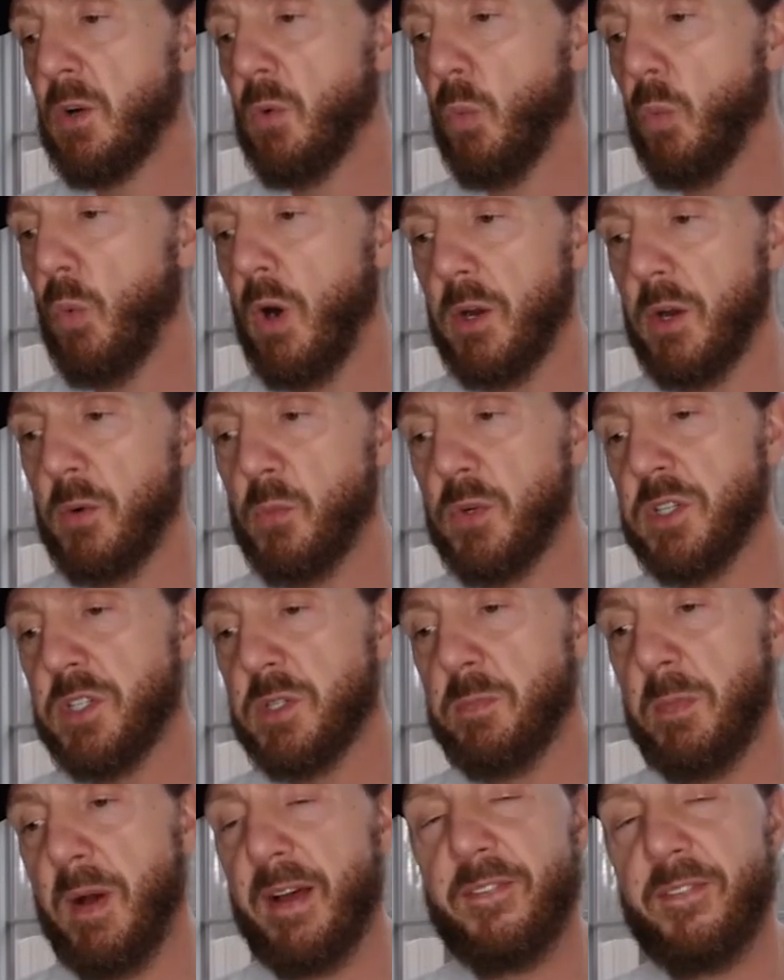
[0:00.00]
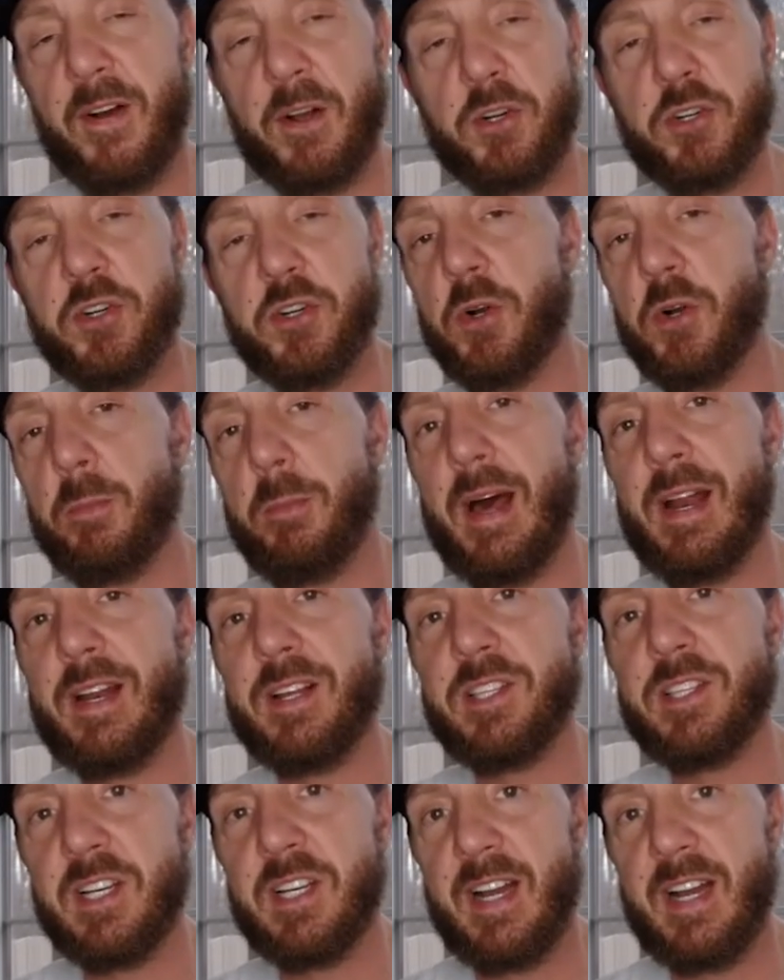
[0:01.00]
One was my functional
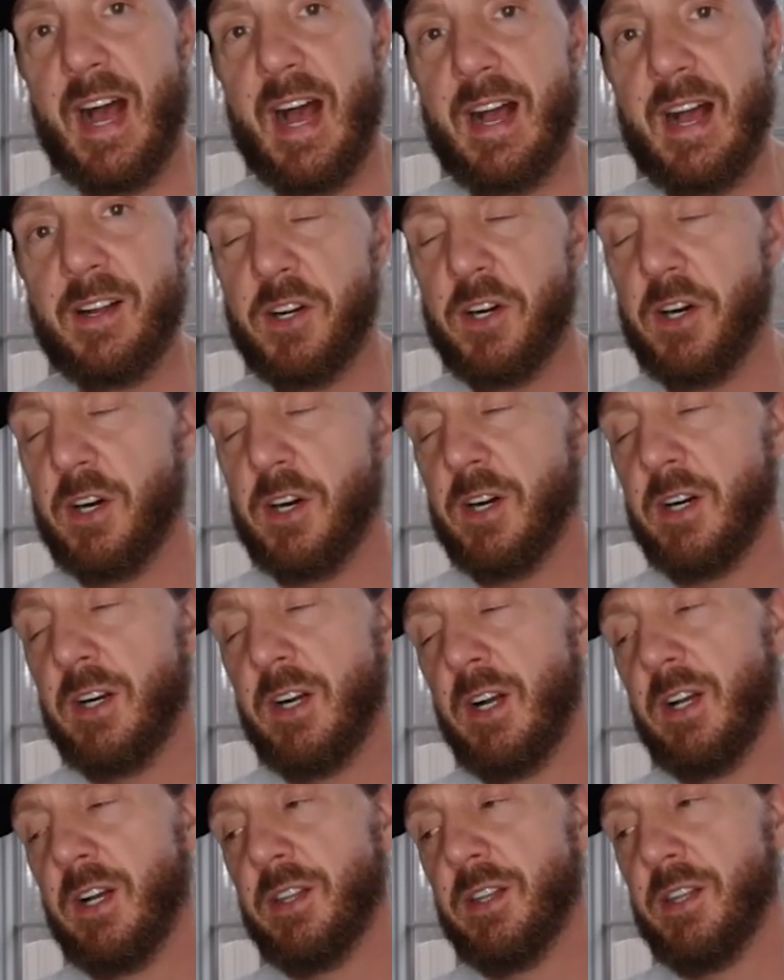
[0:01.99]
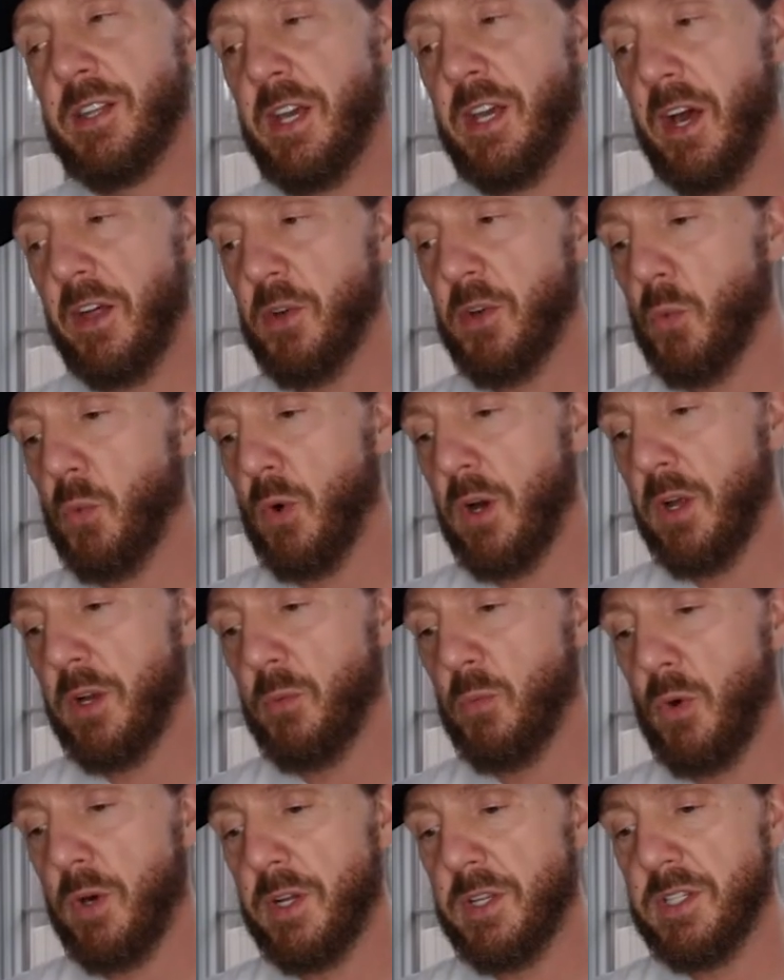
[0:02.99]
medicine doctor. The other one
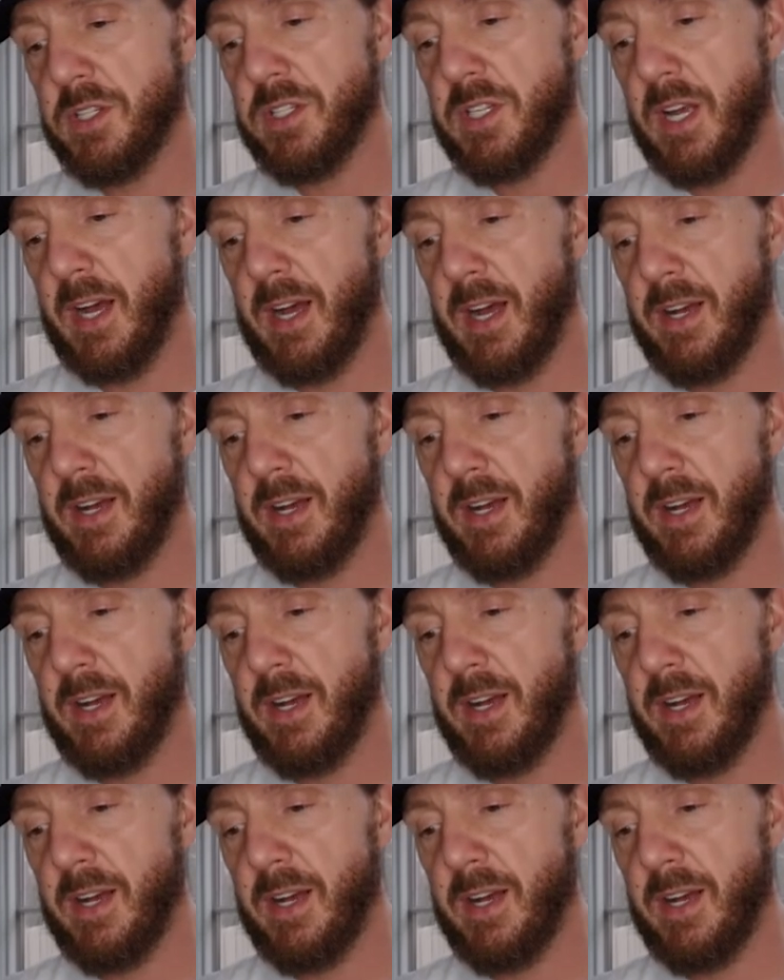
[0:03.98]
was,